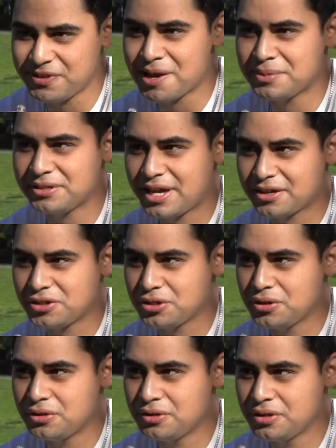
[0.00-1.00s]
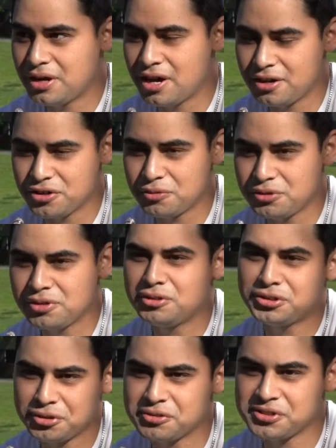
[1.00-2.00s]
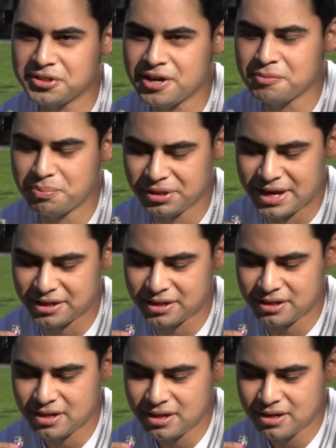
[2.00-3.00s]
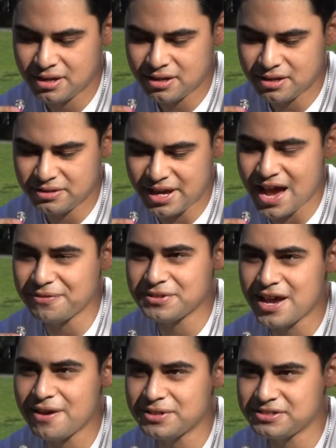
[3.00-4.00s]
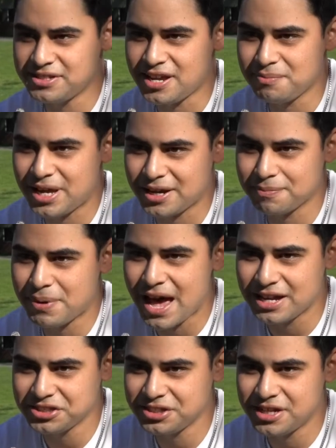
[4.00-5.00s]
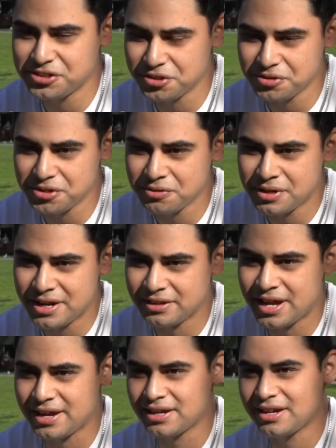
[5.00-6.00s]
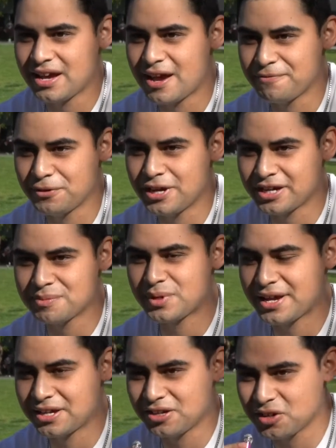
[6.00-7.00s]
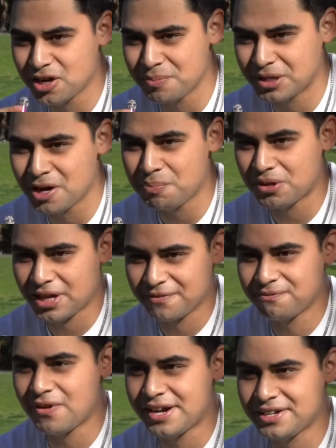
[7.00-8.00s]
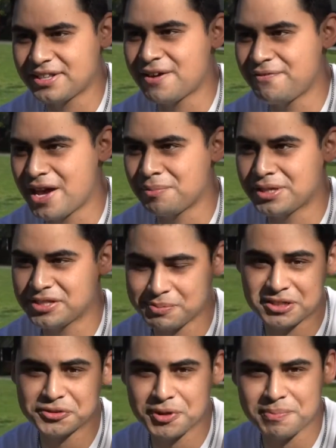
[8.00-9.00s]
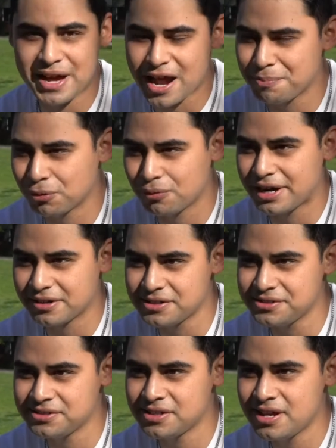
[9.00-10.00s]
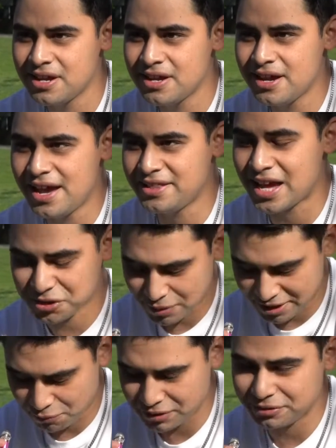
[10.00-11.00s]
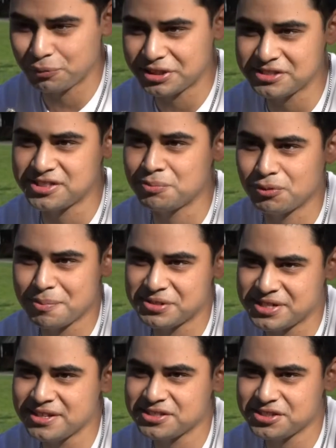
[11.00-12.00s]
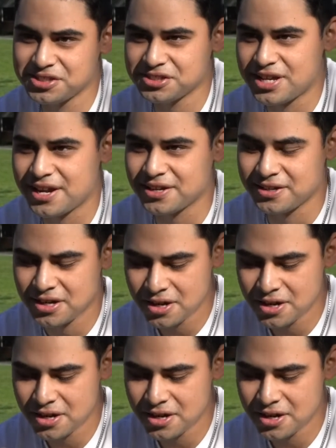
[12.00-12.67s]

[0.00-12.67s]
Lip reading: family, like you choose, but like they have to have the same like passion as you do. And like I feel like I'm like coming up on like finding that family, especially with Bad Apple Records. And that's like what the symbol represents, is just like